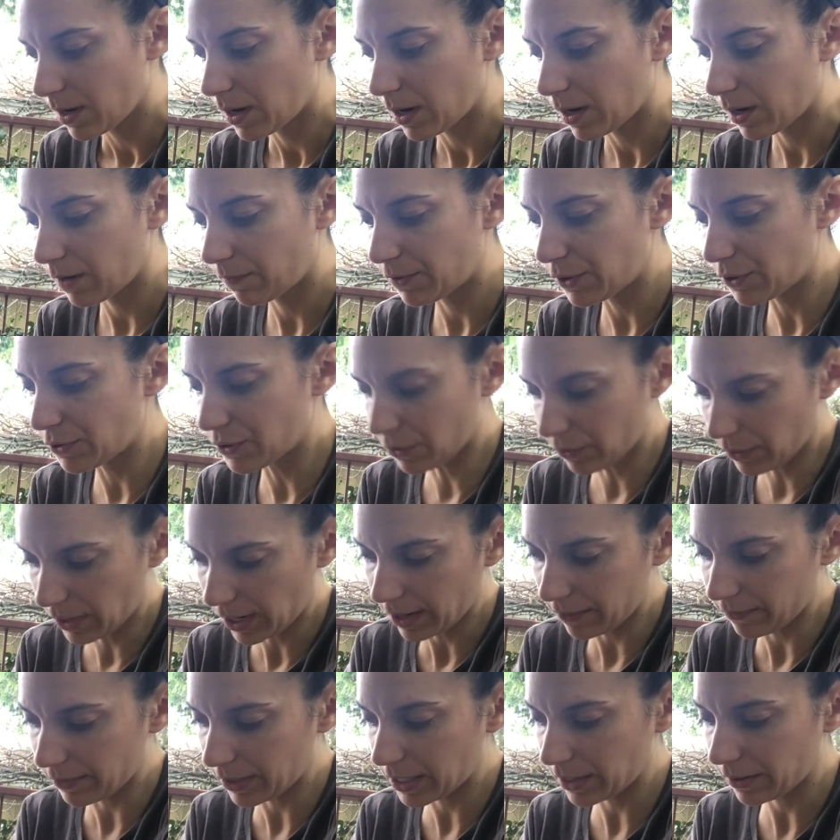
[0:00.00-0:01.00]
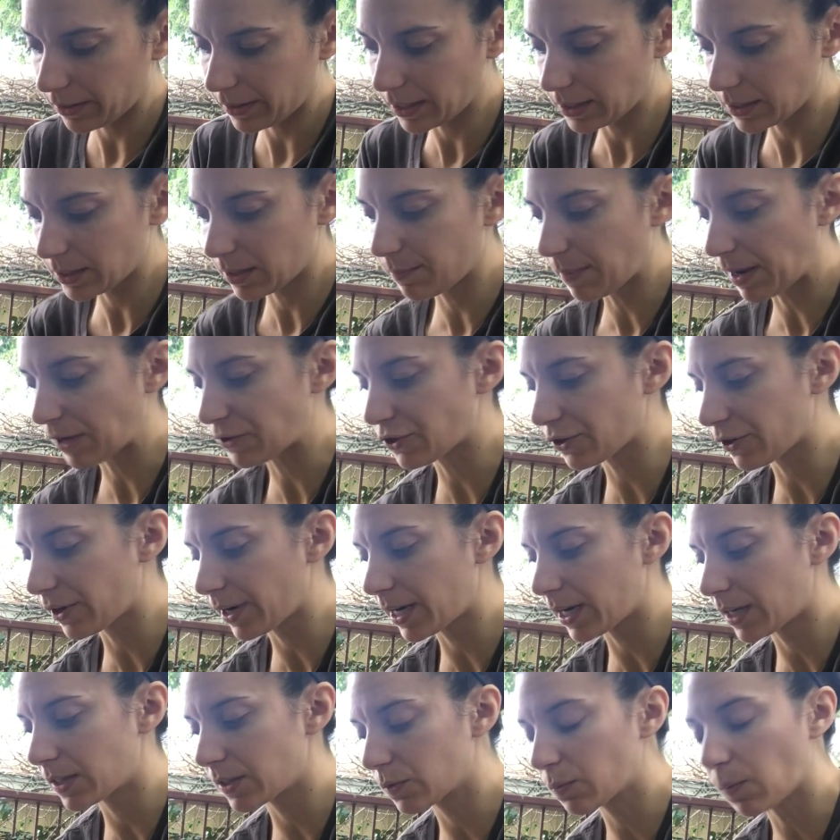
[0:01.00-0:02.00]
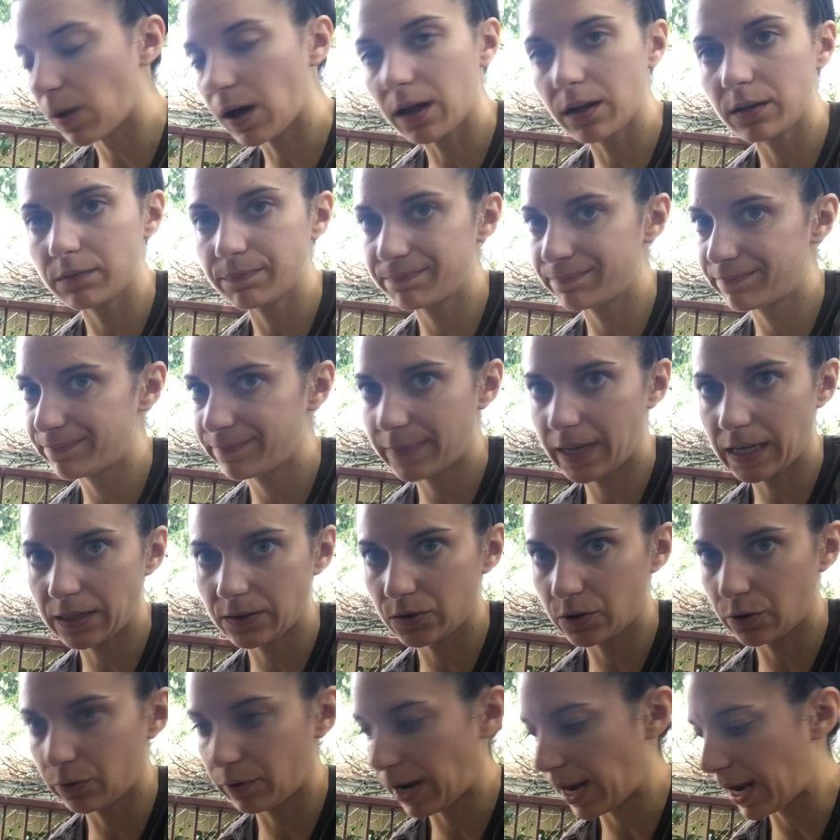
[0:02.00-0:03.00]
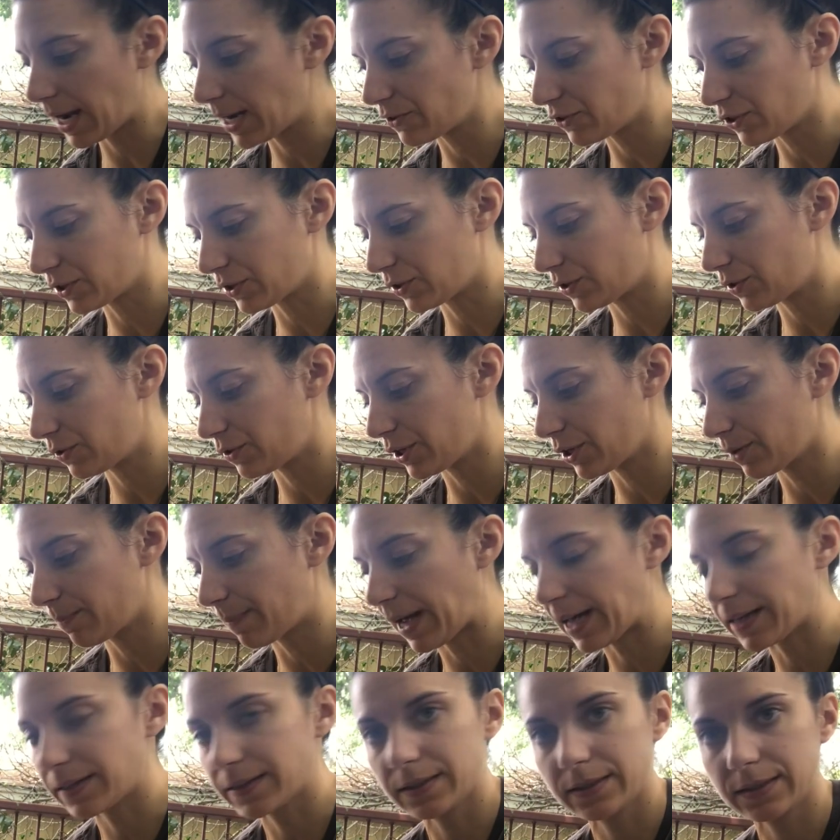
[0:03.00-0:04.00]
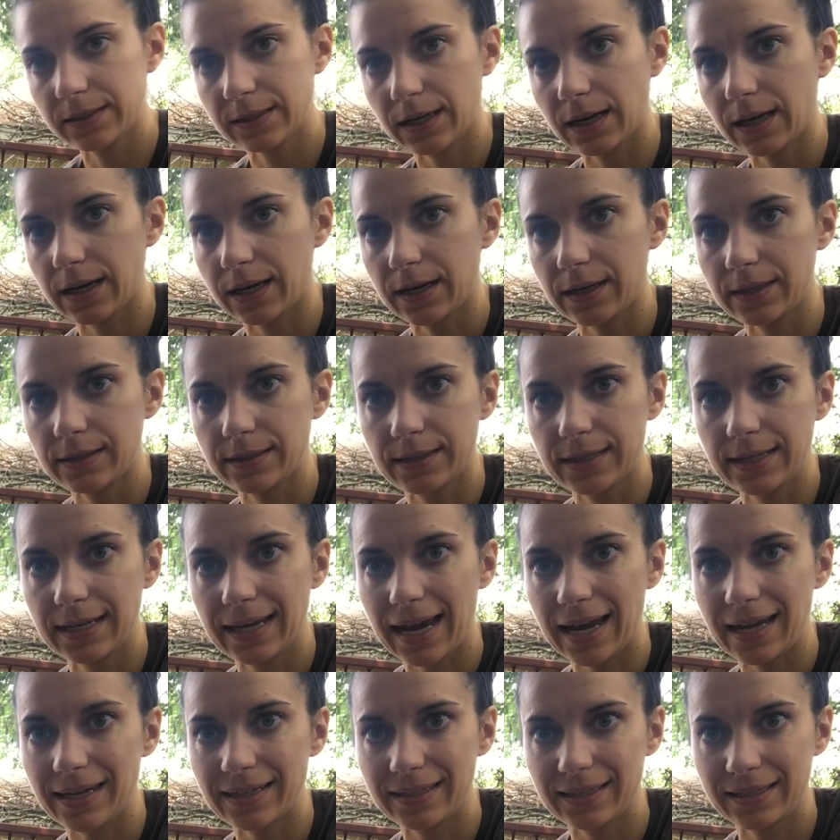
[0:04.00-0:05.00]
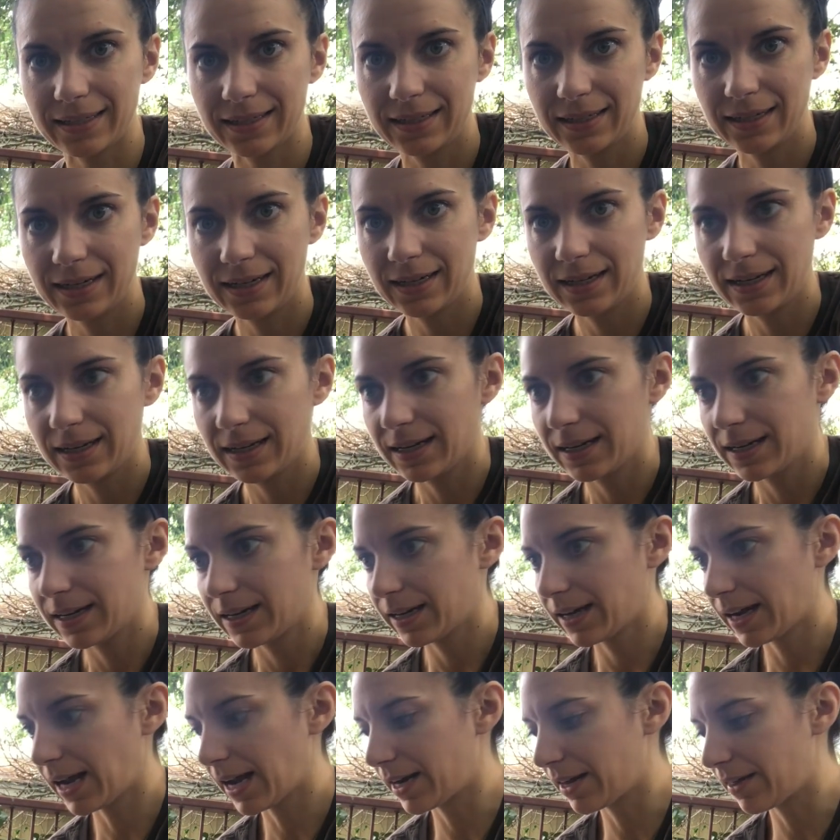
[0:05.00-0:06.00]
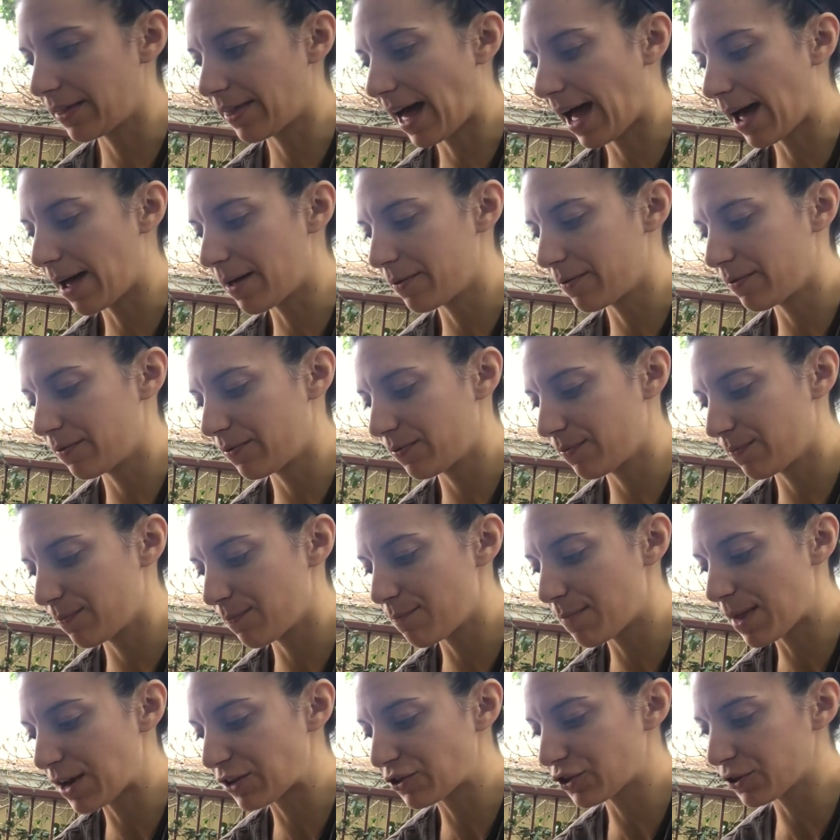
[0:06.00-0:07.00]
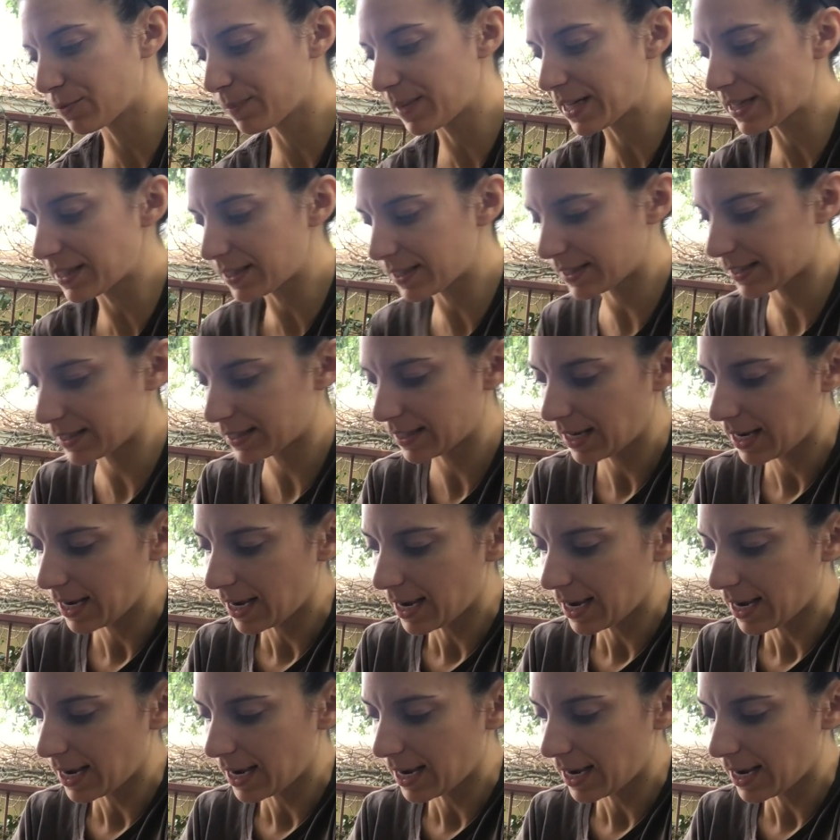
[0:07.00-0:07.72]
If you don't have anything to measure it as well, that's okay. Just do your best to get kind of that measurements,